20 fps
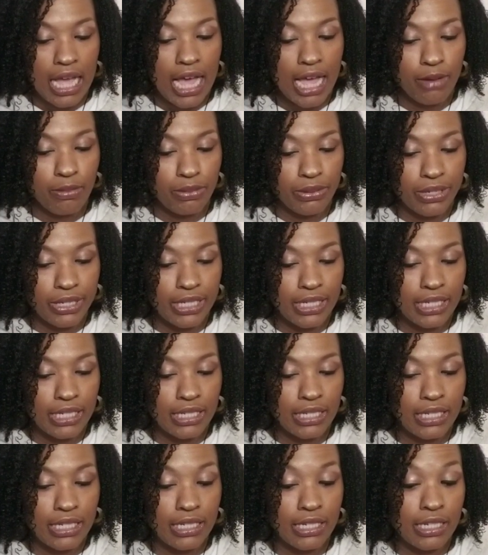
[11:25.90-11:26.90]
High
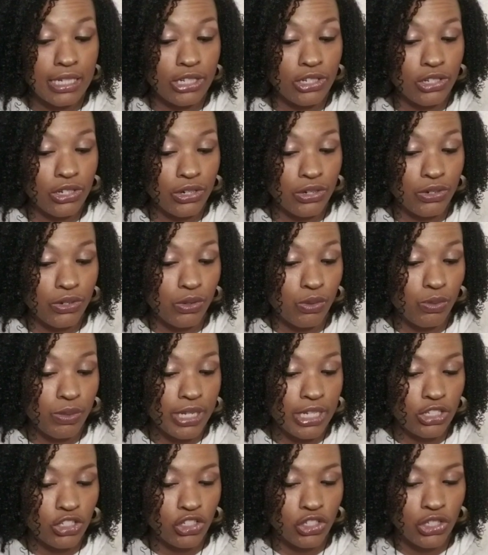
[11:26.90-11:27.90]
Priestess is the Eternal
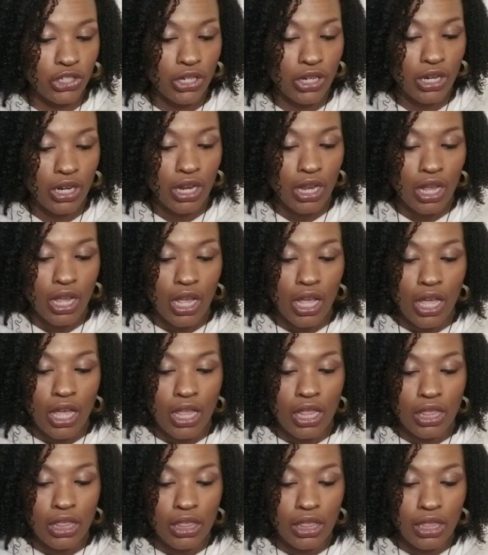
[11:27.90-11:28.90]
Witch.
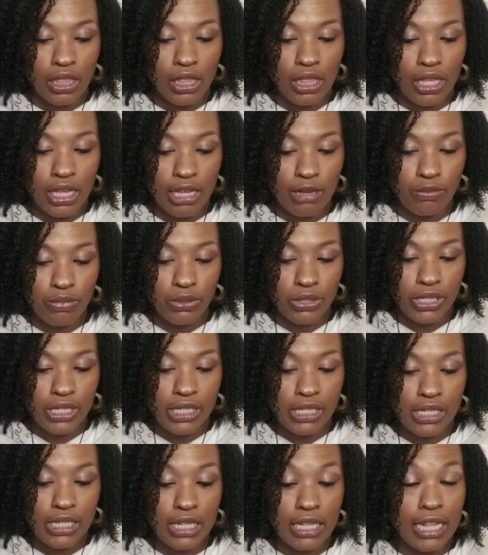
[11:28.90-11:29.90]
The Empress
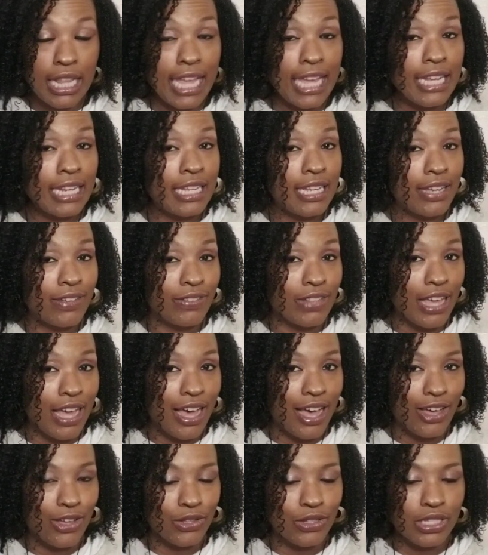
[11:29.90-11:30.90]
is the lady of the
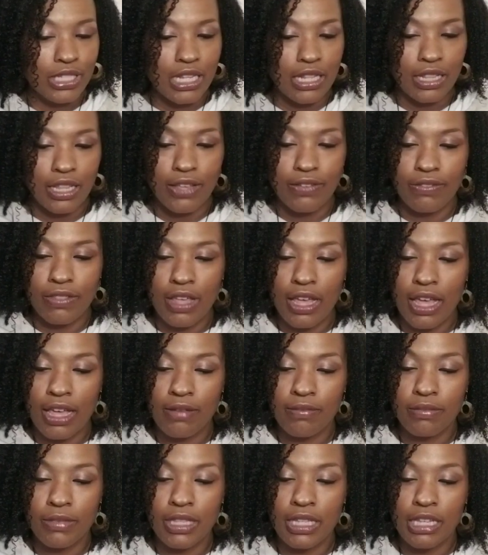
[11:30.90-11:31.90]
house. I love
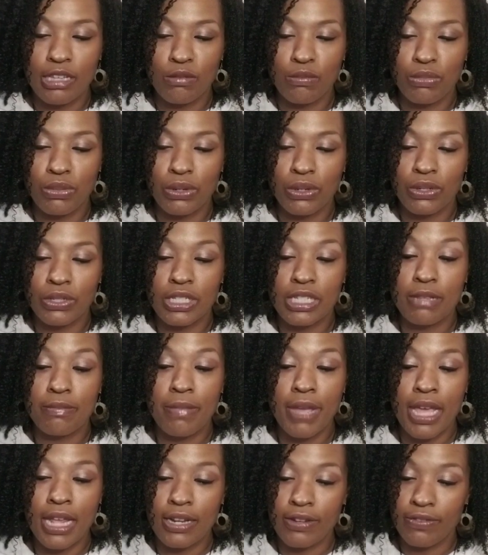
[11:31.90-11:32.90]
that. The Emperor is the
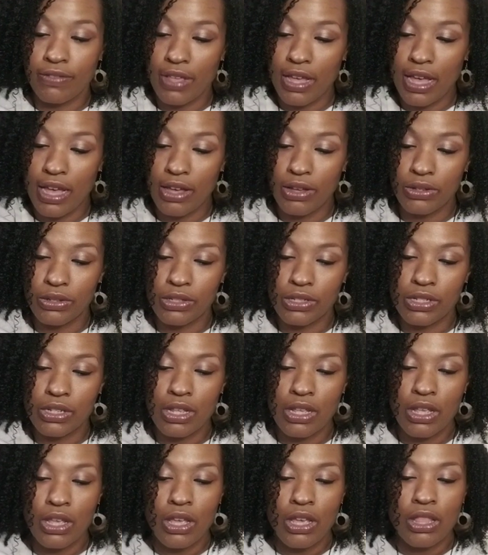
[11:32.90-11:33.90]
man of the house.
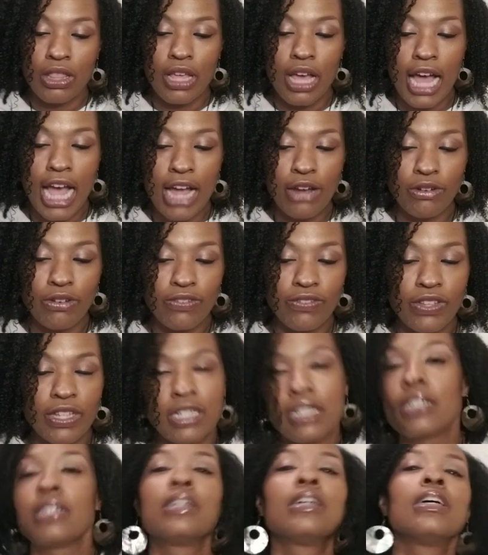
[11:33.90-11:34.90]
The
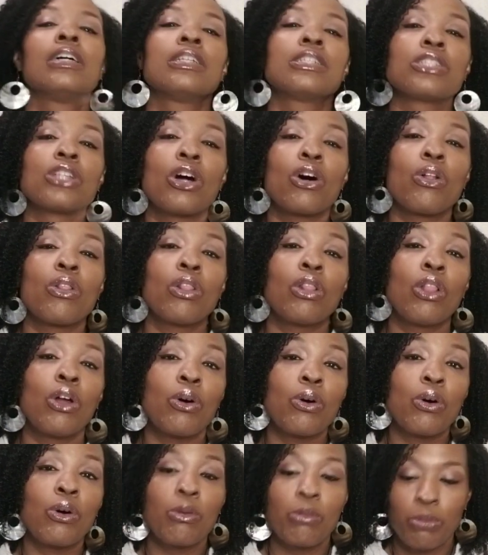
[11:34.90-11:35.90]
Hierophant is a
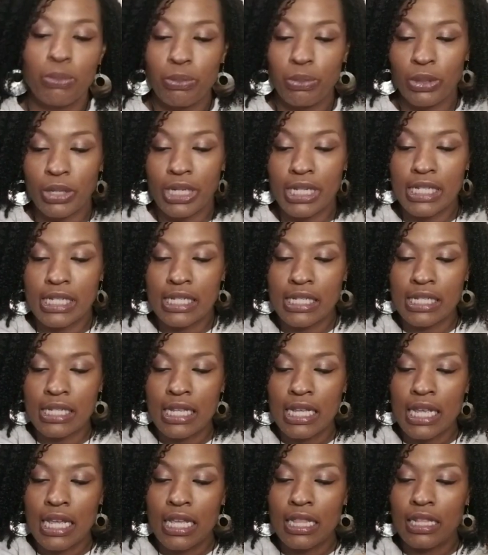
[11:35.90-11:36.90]
local
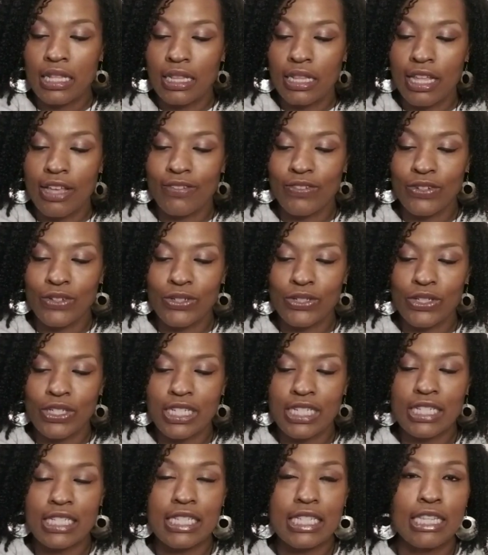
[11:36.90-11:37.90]
priest. The
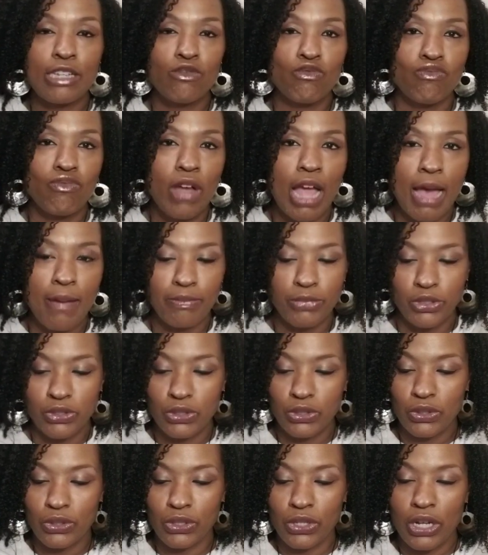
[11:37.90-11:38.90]
Lovers is the
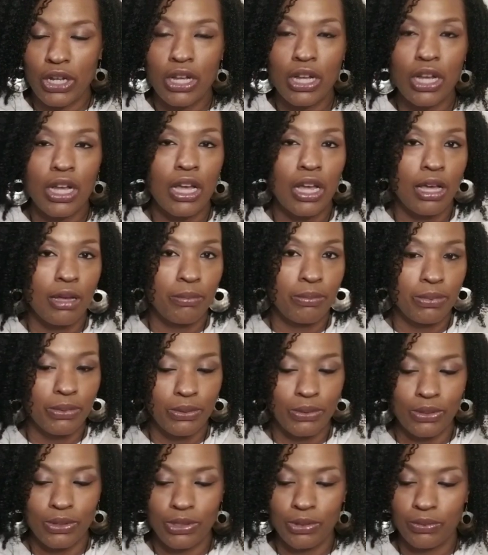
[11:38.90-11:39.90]
enraptured
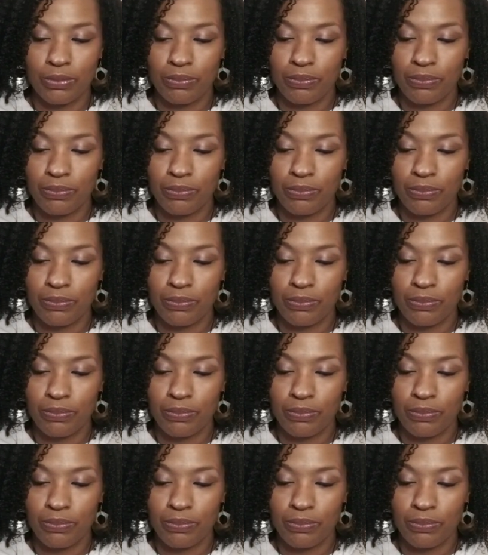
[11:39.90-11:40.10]
couple.